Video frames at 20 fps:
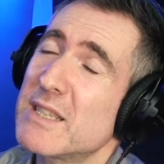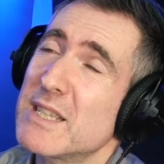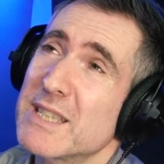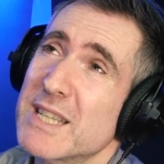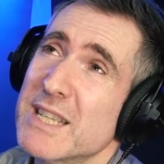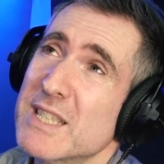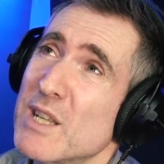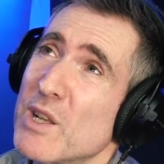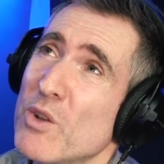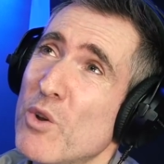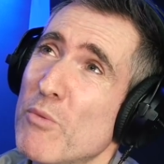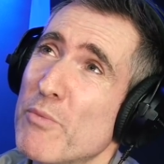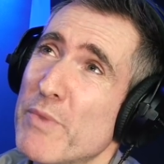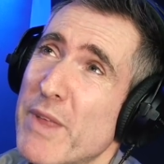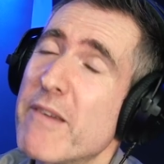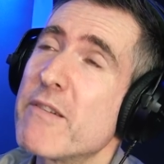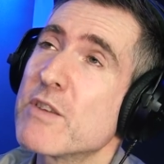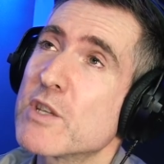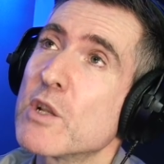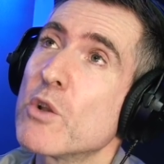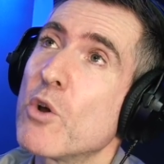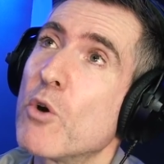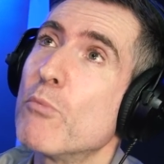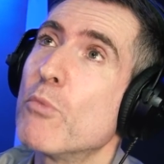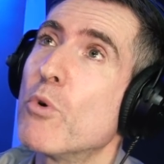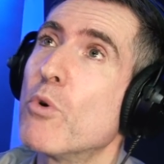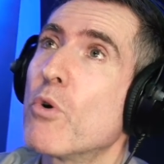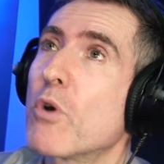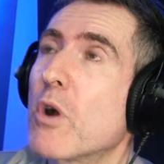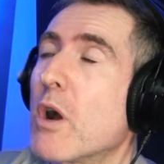think there is a lot
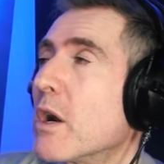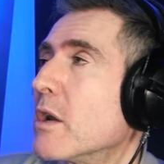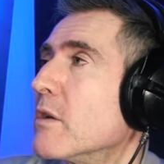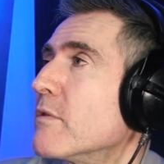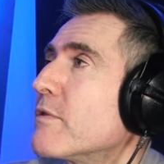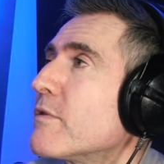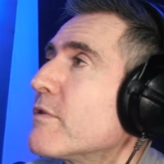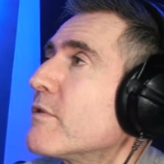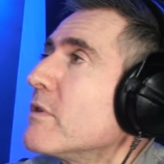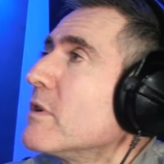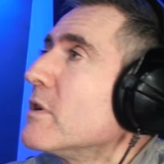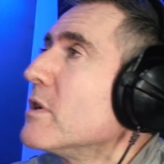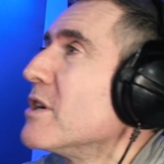more kind of